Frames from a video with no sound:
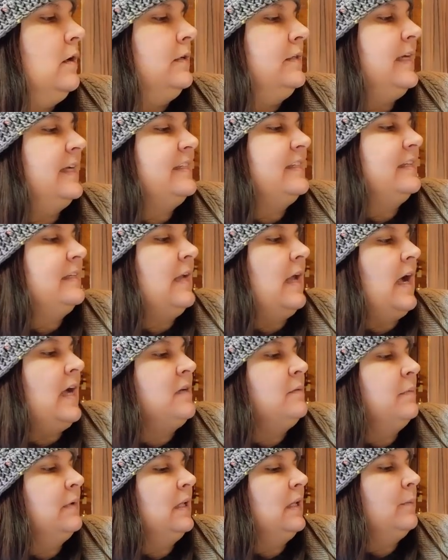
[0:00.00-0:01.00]
Takes a
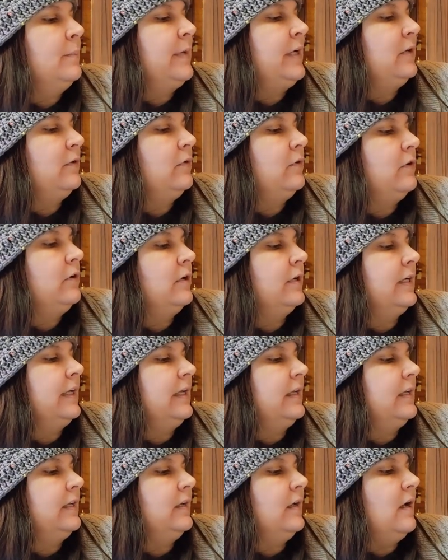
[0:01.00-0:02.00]
9 millimeter hook.
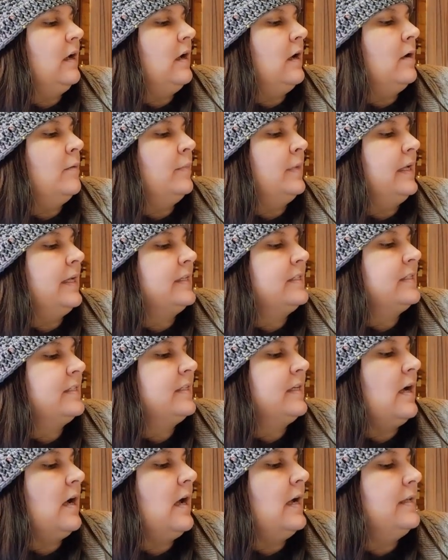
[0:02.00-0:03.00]
It, um,
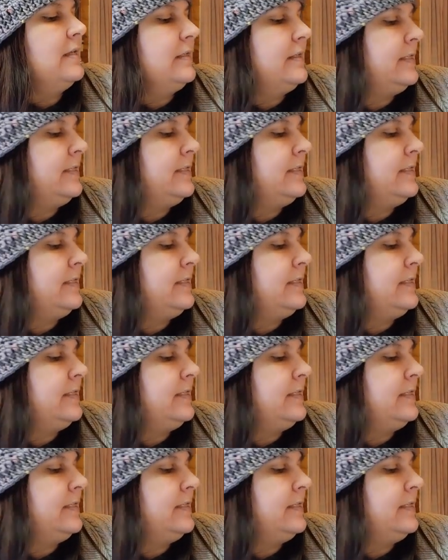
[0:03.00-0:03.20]
it's got